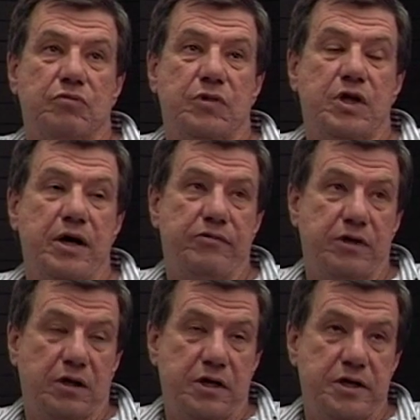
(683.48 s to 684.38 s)
David
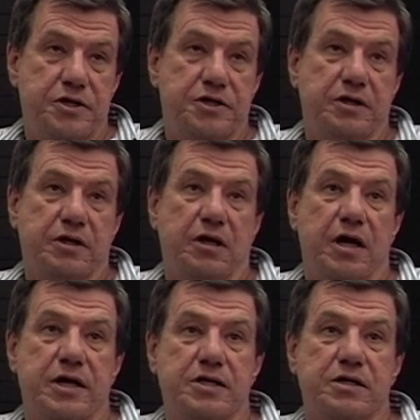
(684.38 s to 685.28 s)
Lynch in the
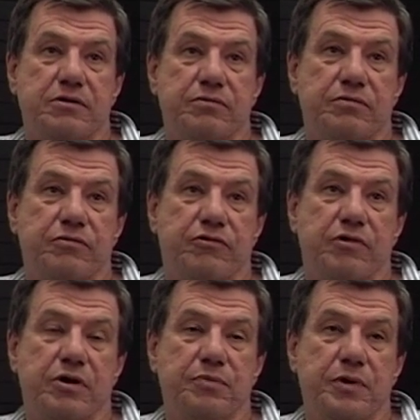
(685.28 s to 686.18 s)
class in
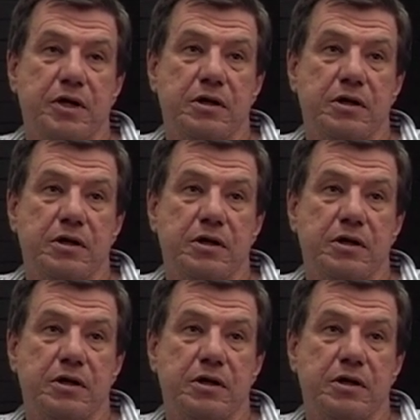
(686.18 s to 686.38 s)
front of me,